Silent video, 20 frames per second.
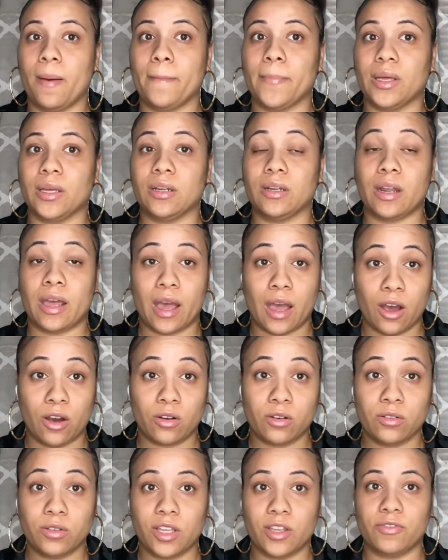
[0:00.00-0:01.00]
But
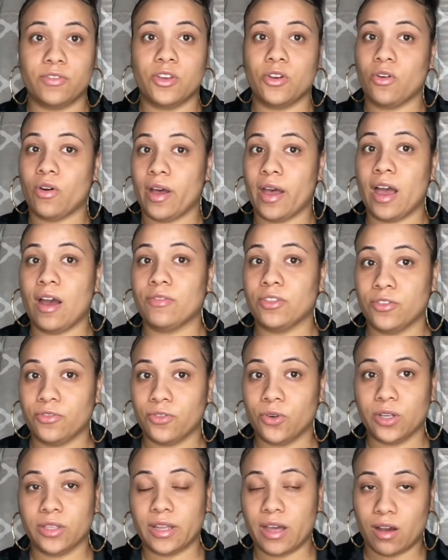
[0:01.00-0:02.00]
now, if you don't have the
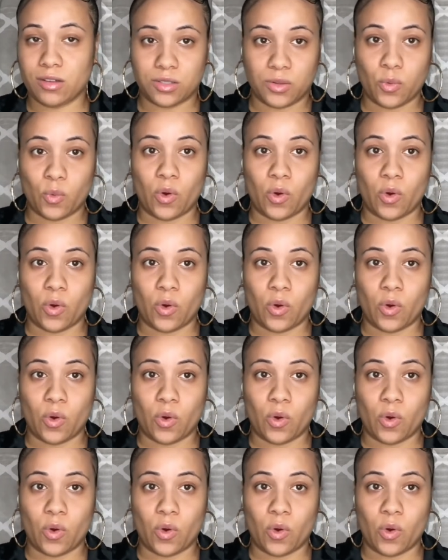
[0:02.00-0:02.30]
4,000